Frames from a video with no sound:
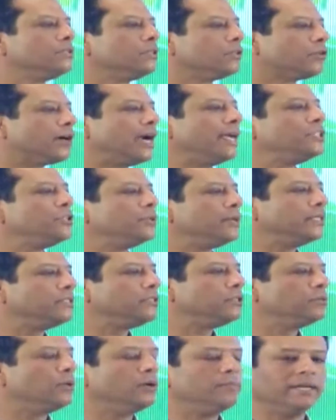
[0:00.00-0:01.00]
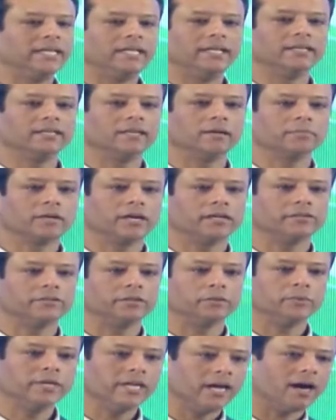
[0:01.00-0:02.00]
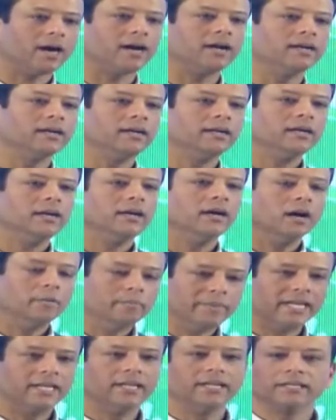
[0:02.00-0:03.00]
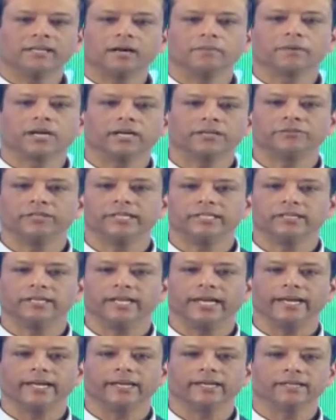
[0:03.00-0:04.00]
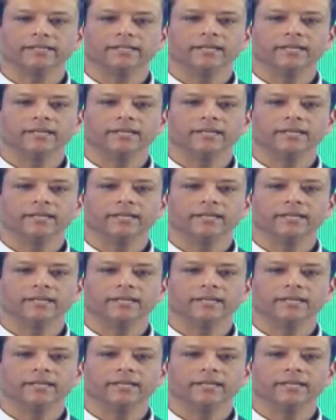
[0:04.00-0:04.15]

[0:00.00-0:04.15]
graduate to a middle income country. We are a middle income country today,